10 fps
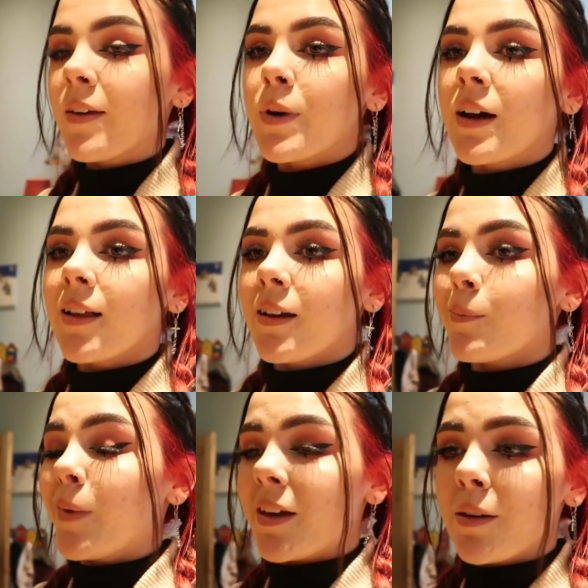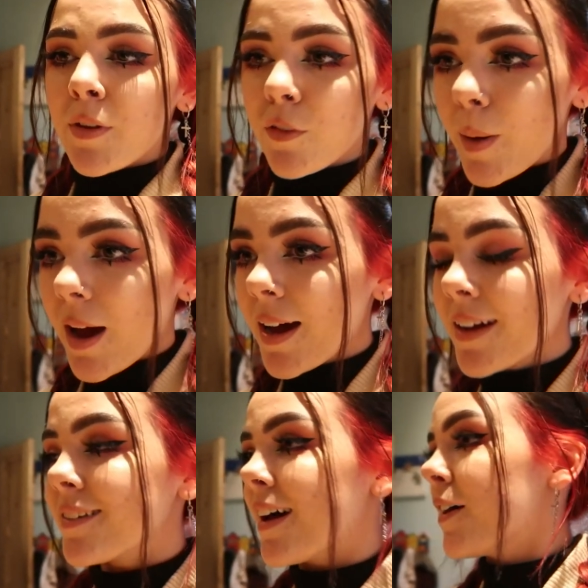then we are like making mince
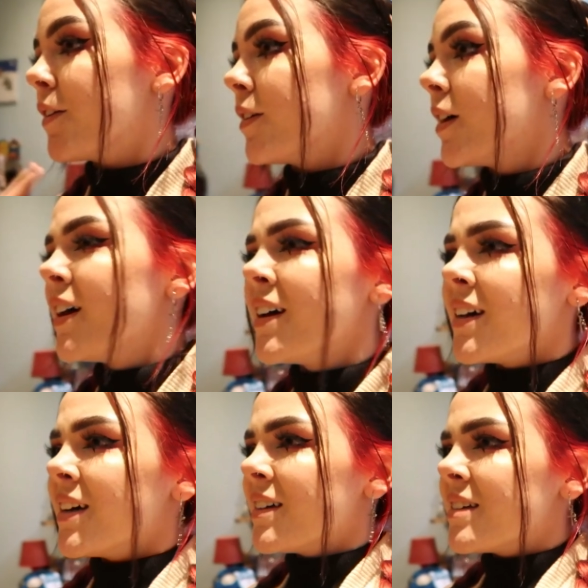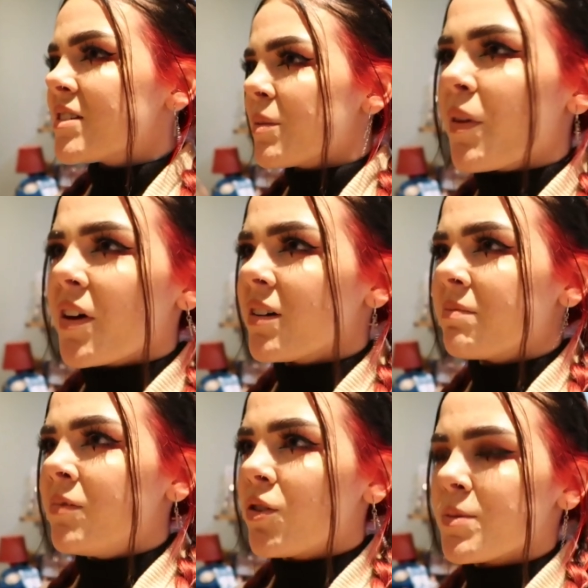pies and some
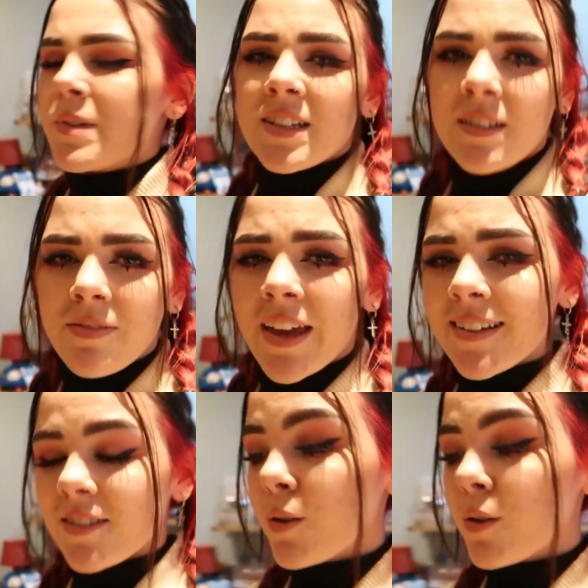other Christmassy things.